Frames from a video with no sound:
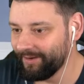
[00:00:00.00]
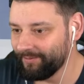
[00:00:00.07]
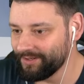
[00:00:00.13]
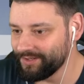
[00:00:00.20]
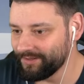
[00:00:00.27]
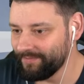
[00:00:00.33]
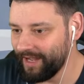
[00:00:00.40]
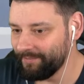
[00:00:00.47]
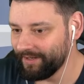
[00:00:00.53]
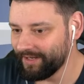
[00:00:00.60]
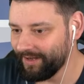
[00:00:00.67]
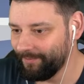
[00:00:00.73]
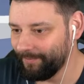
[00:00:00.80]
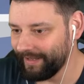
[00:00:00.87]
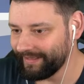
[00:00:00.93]
We should maybe
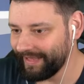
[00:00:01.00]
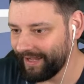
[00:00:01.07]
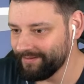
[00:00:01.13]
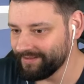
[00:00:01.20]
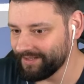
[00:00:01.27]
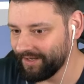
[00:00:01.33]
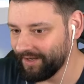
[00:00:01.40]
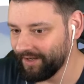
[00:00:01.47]
come back down to